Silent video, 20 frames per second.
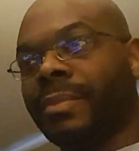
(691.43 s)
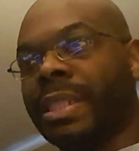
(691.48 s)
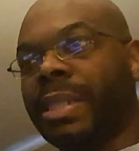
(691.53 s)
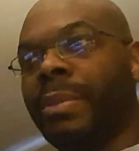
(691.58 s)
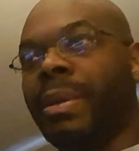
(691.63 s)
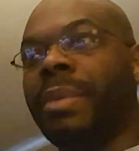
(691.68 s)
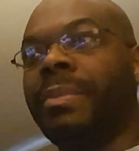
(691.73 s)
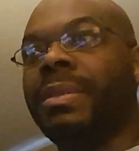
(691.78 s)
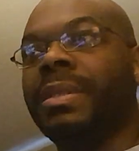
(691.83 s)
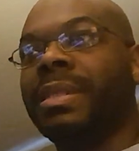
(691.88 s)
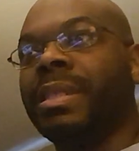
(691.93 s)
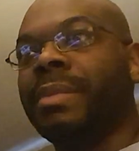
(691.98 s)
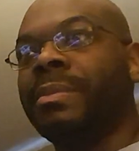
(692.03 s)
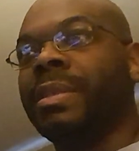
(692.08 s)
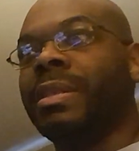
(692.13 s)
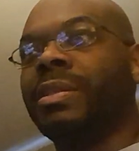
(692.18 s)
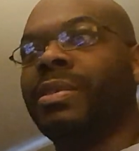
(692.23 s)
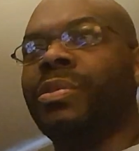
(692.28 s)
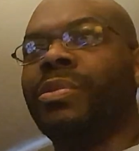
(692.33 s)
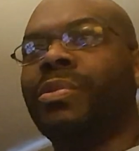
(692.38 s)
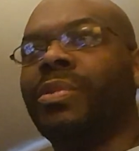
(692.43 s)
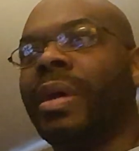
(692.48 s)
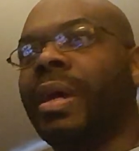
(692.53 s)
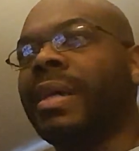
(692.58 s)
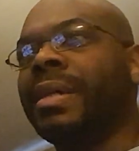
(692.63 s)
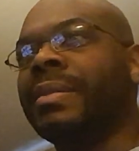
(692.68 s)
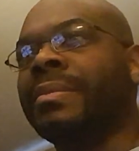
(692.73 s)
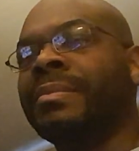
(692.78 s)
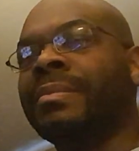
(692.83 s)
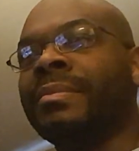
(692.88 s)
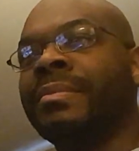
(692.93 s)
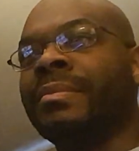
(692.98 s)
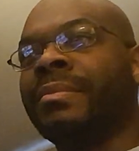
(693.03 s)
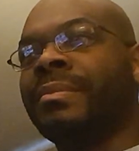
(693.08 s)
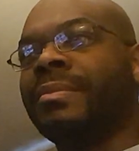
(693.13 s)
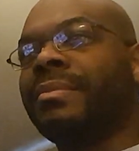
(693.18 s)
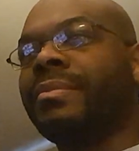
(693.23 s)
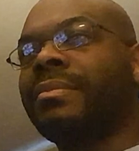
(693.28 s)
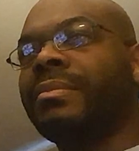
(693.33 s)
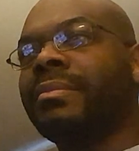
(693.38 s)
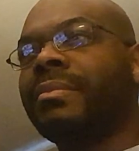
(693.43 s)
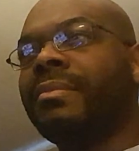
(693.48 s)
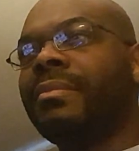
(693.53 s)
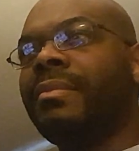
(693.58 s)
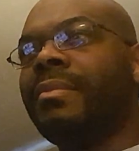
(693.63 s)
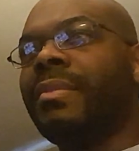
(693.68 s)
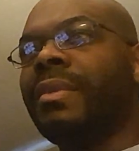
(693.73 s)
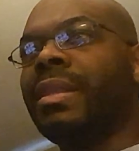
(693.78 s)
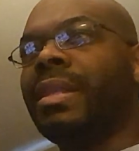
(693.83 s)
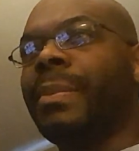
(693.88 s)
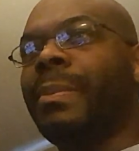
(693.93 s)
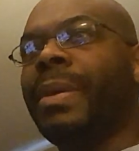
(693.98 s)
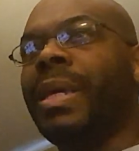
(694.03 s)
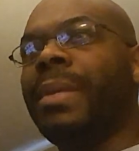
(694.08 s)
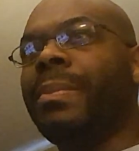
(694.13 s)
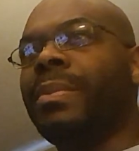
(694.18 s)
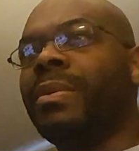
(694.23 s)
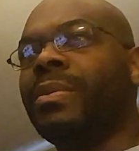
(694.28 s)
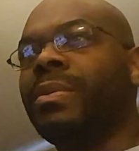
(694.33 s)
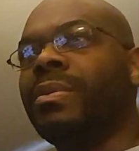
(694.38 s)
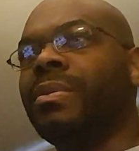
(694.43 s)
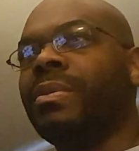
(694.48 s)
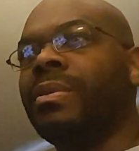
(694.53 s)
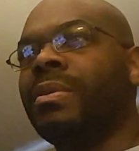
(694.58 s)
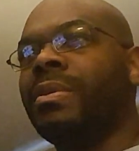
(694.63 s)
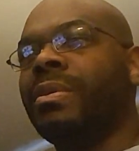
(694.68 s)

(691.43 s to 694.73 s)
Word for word: It may be something you write that people